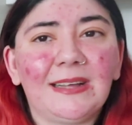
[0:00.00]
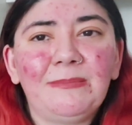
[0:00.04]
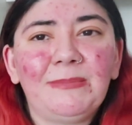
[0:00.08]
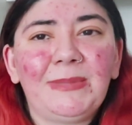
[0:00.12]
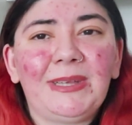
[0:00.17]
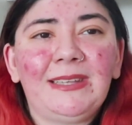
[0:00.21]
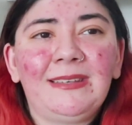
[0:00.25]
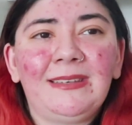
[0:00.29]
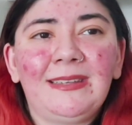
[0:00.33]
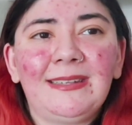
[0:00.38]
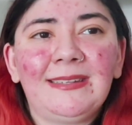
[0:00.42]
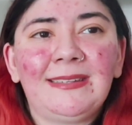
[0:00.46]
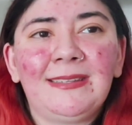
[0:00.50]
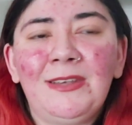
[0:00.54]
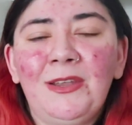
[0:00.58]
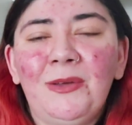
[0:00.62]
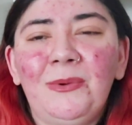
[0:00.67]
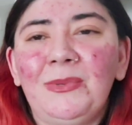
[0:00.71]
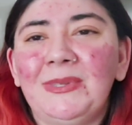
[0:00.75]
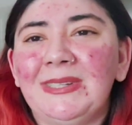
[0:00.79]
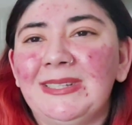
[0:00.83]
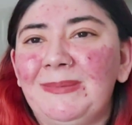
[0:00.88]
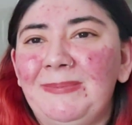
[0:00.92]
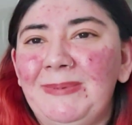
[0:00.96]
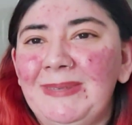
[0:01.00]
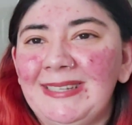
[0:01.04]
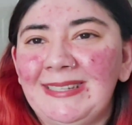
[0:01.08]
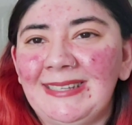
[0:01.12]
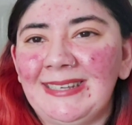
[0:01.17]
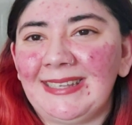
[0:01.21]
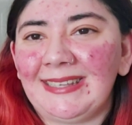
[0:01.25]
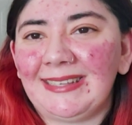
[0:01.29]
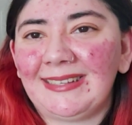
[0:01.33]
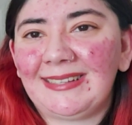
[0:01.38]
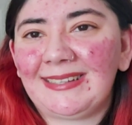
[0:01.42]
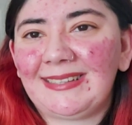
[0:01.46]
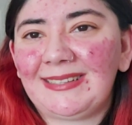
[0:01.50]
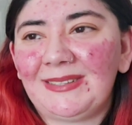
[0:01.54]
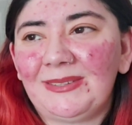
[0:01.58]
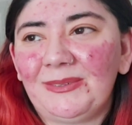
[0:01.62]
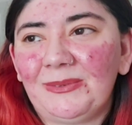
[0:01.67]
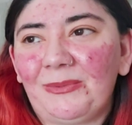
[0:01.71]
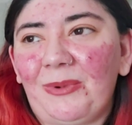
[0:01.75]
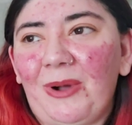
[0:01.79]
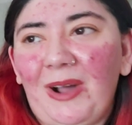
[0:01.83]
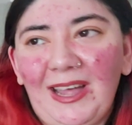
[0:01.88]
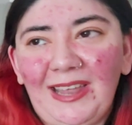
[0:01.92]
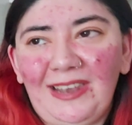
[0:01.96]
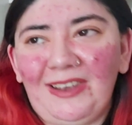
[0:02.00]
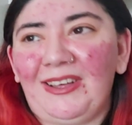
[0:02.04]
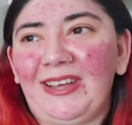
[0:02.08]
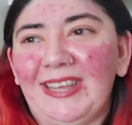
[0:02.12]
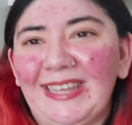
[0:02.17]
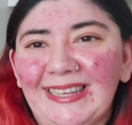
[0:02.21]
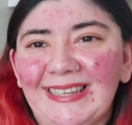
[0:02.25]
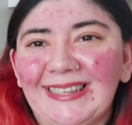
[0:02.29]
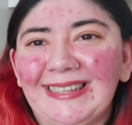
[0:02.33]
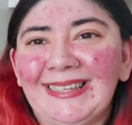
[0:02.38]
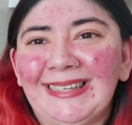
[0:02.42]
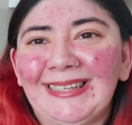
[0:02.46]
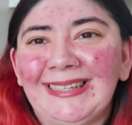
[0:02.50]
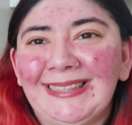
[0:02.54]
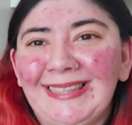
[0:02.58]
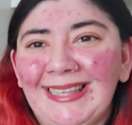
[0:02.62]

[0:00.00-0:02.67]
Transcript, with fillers: I mean, it's no one's business what I like.